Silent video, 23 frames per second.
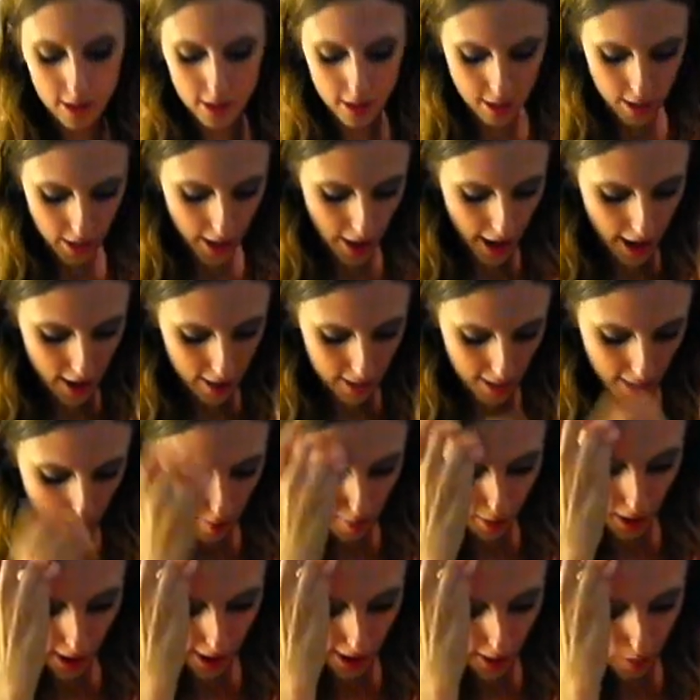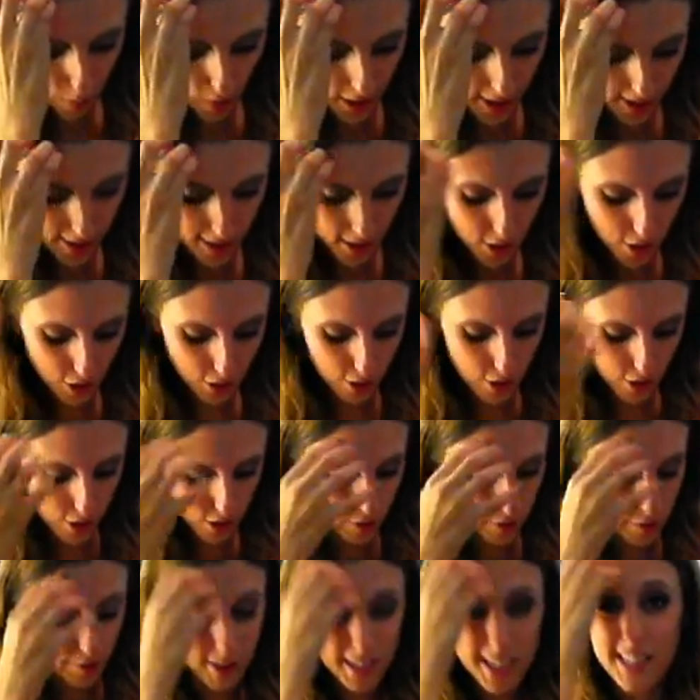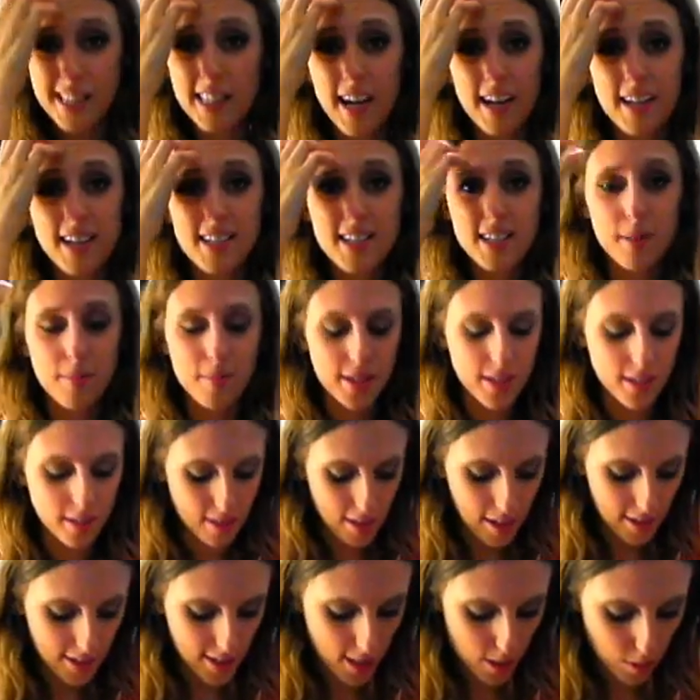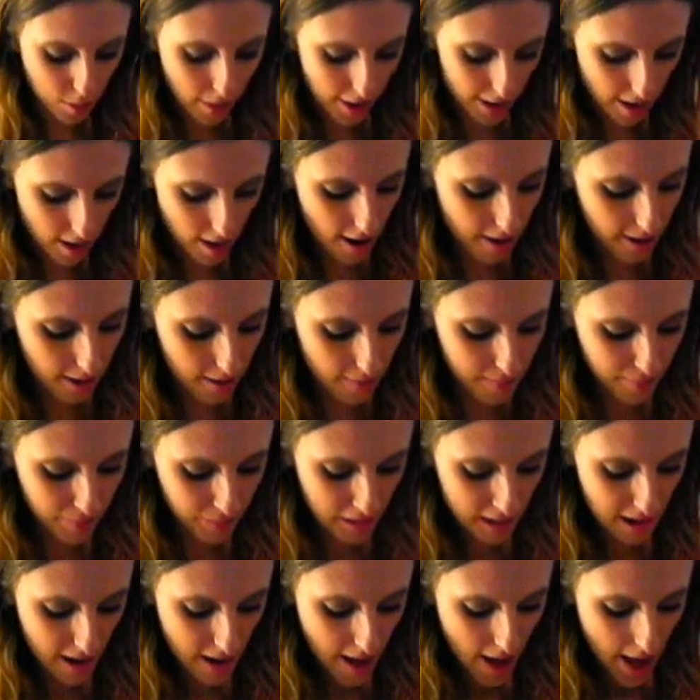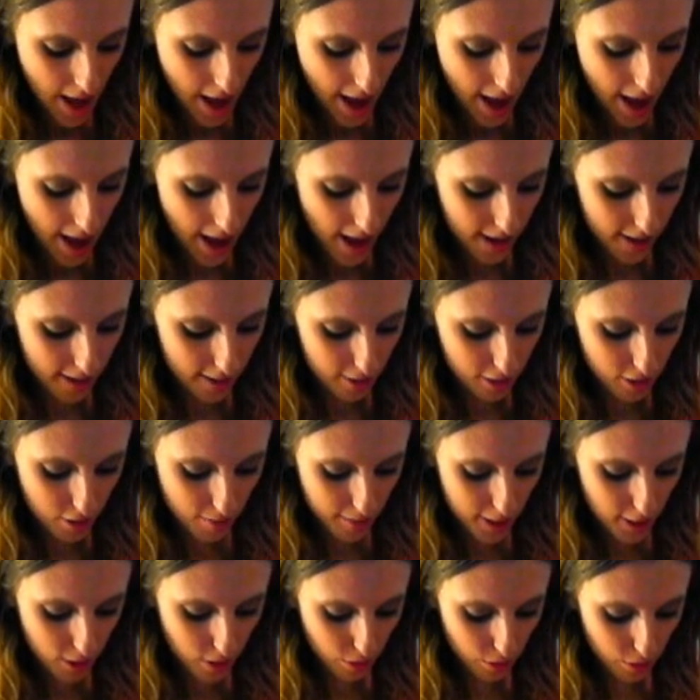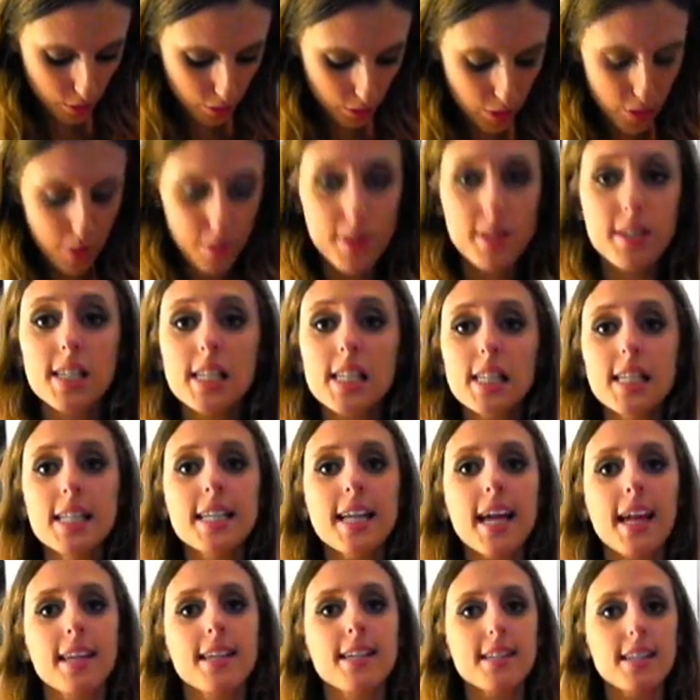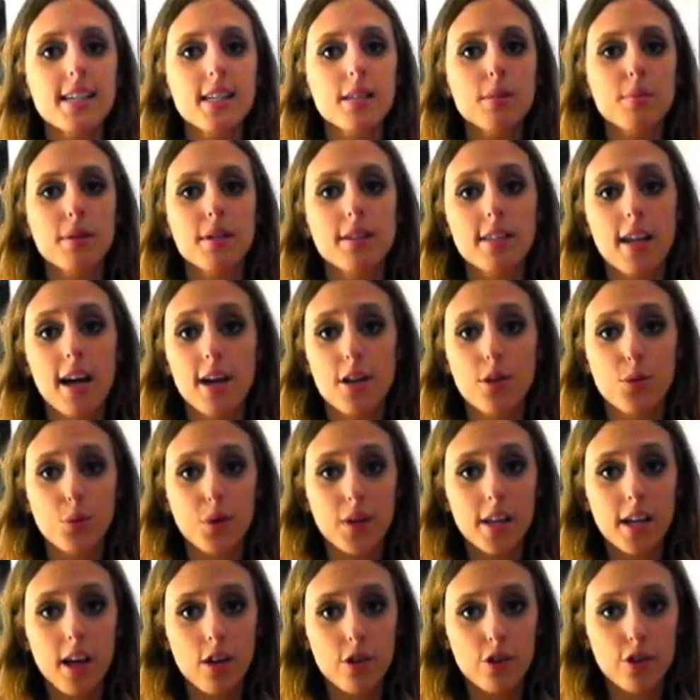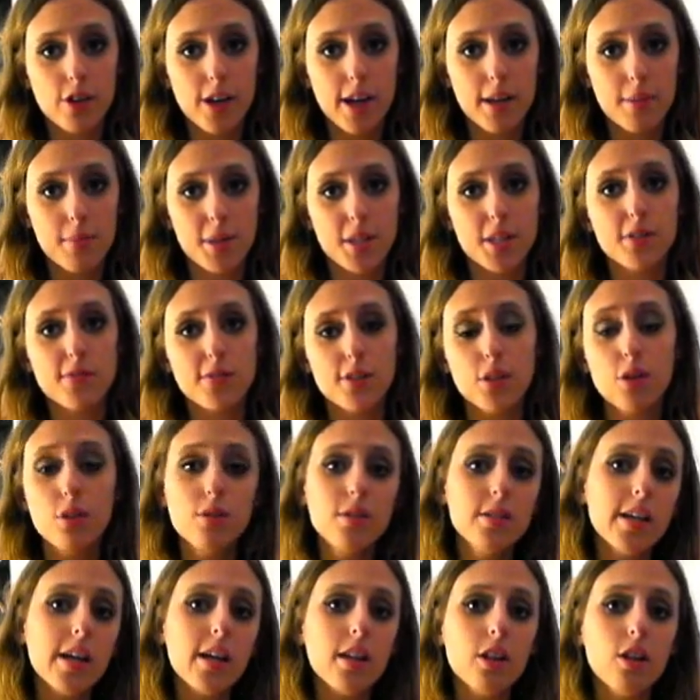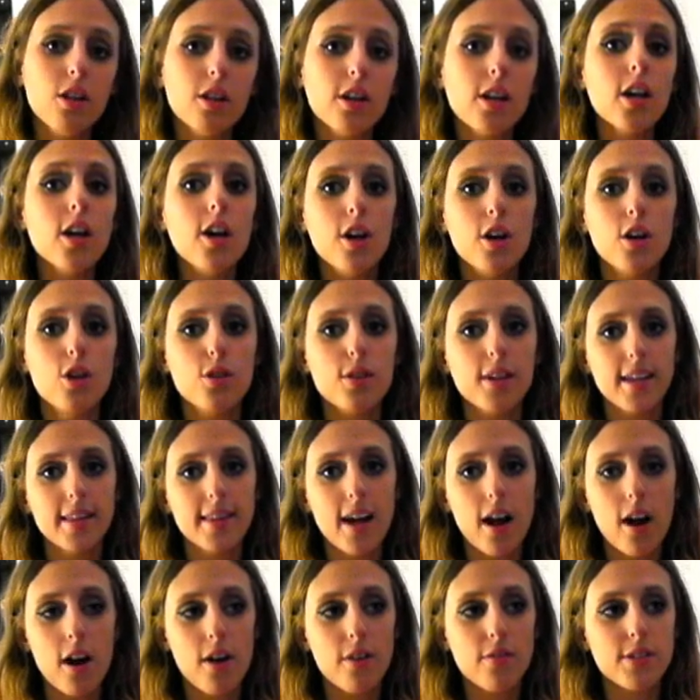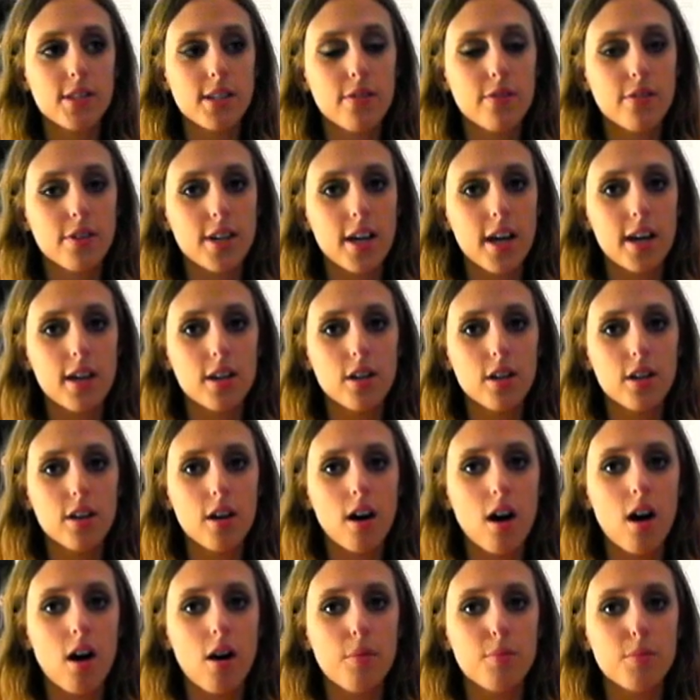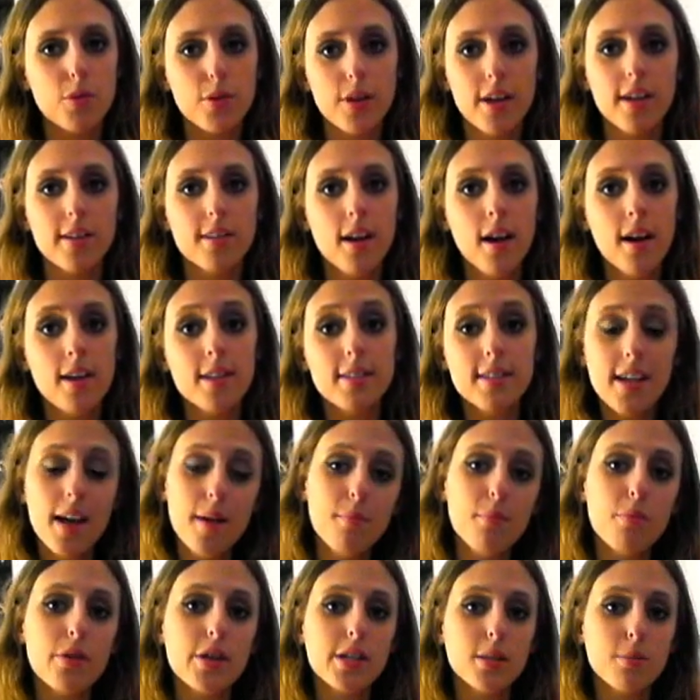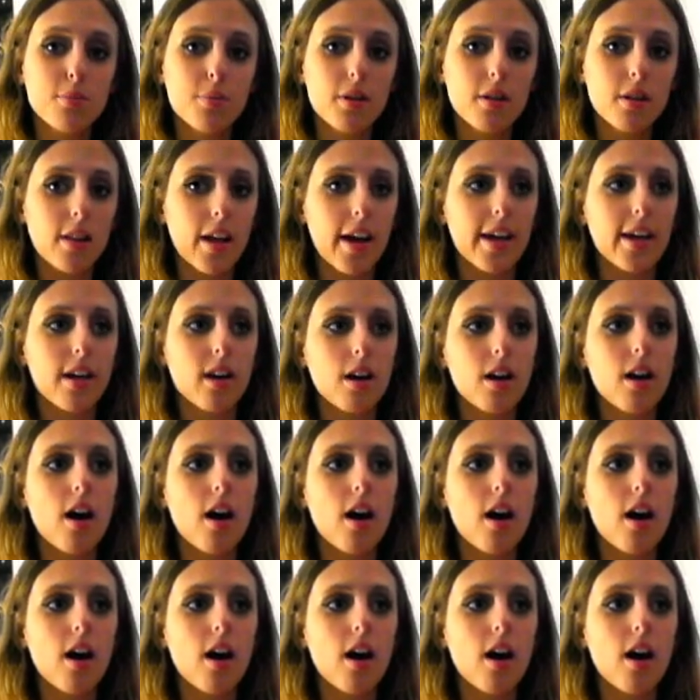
Look, and I bought a white t-shirt too, and it was like 90-something cents. That's why I got it. And so my total order was $16.86 because I had a $20 credit, because if you go on Daily Look, you like the outfits every day. You get 10 points per like.